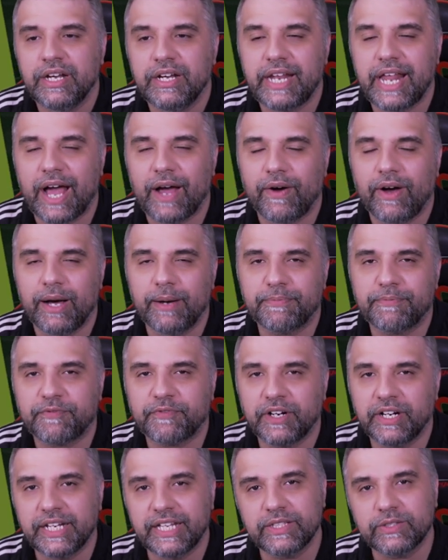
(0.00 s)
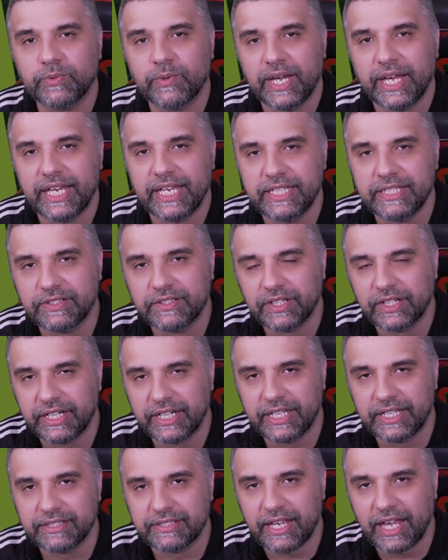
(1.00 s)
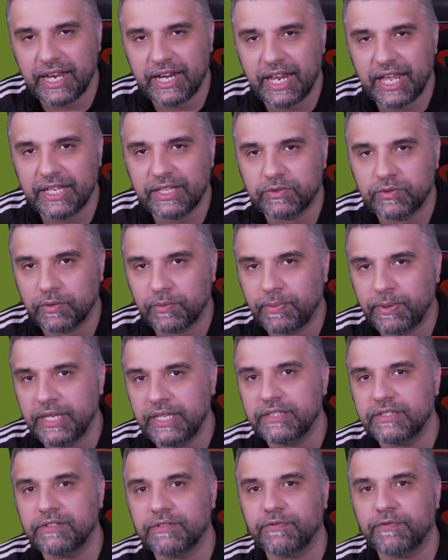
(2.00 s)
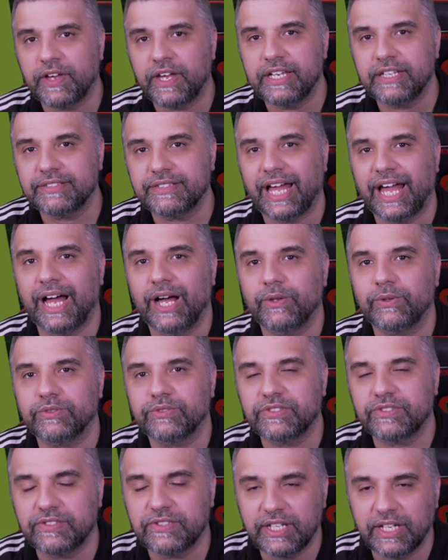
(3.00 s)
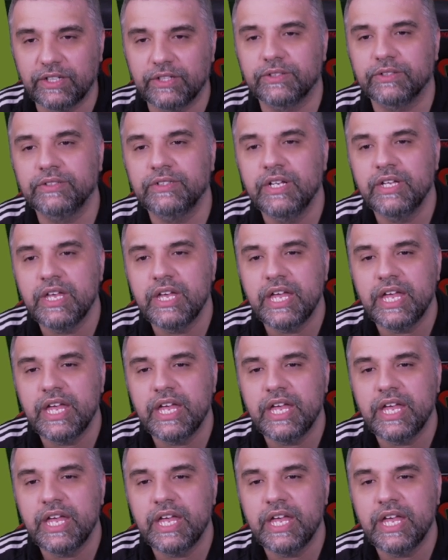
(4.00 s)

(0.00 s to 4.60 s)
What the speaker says: Now, up front is where he's got his headaches with Pizza Face out still.